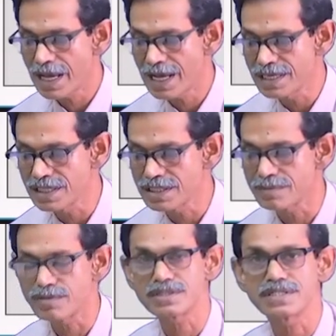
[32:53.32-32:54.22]

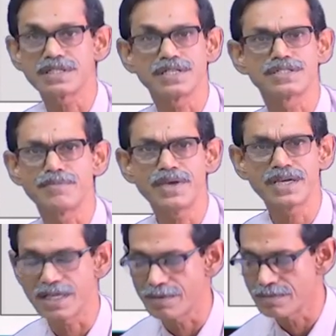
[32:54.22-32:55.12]
antigen processing, it is a
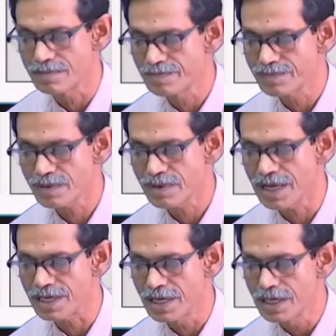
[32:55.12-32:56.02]
big name,
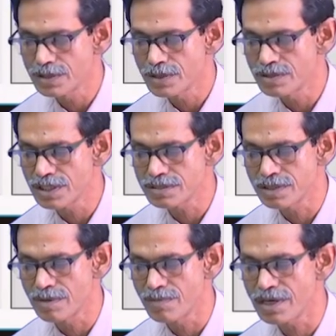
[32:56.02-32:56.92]
right. So, you just
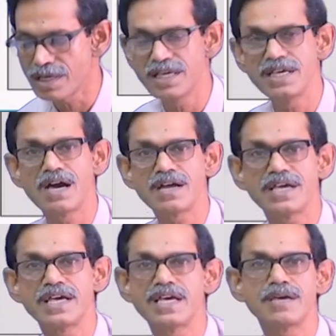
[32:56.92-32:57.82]
remember
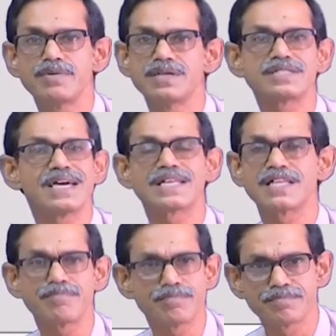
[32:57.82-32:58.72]
ERAAP, it is
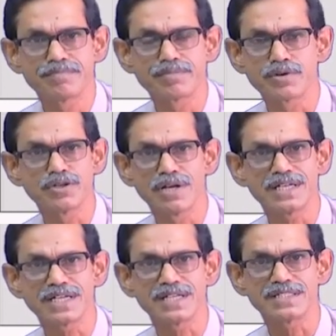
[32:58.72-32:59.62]
another
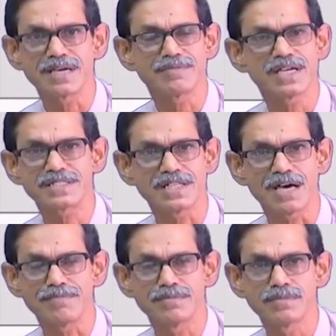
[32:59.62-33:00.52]
proteolytic enzyme, that is
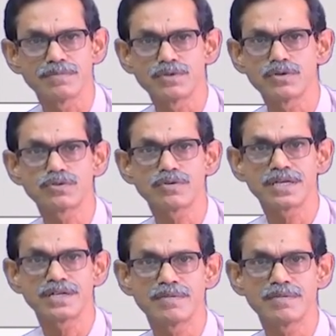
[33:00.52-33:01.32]
enough. Those who can